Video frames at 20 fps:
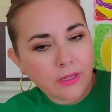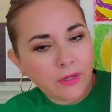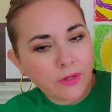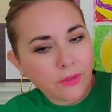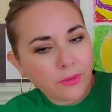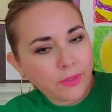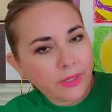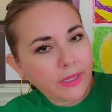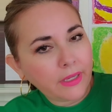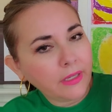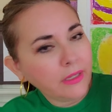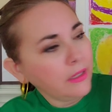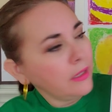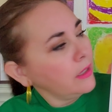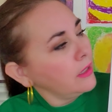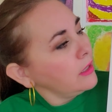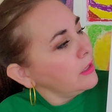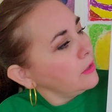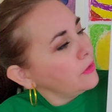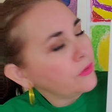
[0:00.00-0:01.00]
Okay,
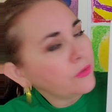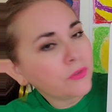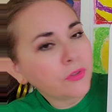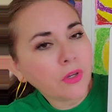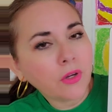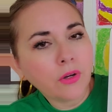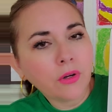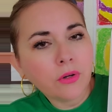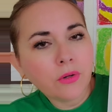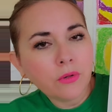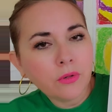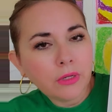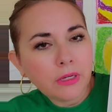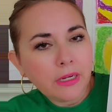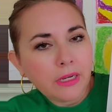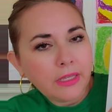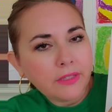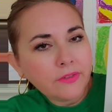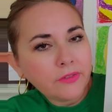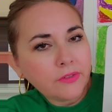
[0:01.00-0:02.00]
so
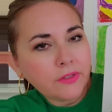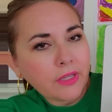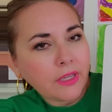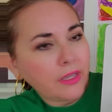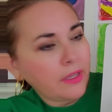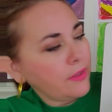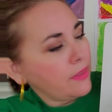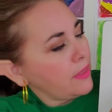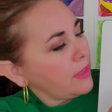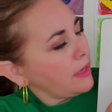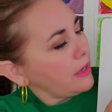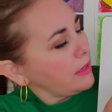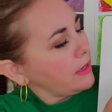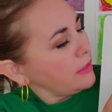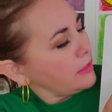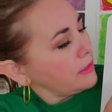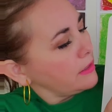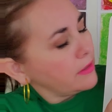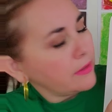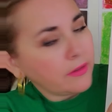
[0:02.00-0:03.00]
let's say that
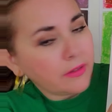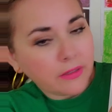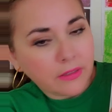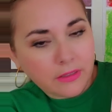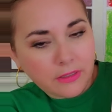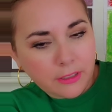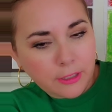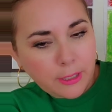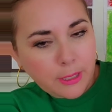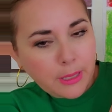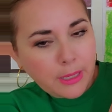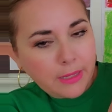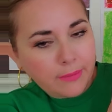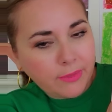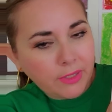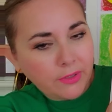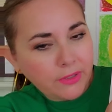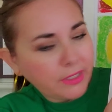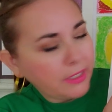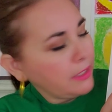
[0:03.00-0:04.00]
I'm
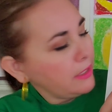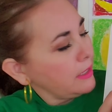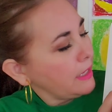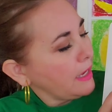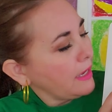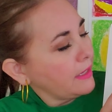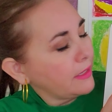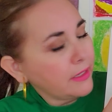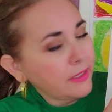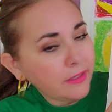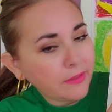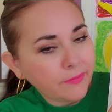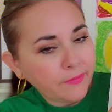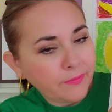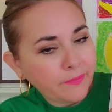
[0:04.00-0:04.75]
looking at it.